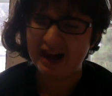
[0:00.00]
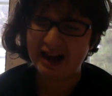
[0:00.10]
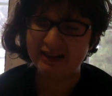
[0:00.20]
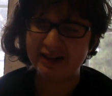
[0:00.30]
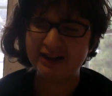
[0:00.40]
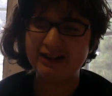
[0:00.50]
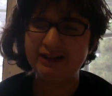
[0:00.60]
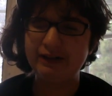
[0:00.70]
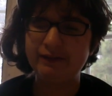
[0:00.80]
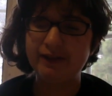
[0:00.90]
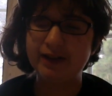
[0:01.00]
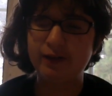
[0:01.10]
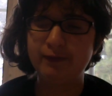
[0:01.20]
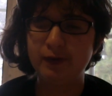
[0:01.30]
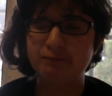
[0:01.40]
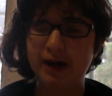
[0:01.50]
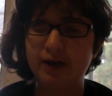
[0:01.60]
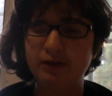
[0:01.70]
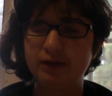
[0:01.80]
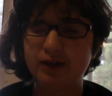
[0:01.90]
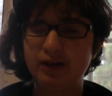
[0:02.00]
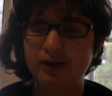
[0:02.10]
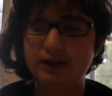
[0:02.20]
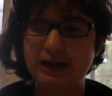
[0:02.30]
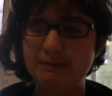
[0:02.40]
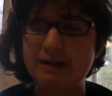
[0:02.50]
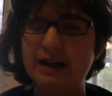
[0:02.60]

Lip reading: And then Clary gets her first battle with the demon,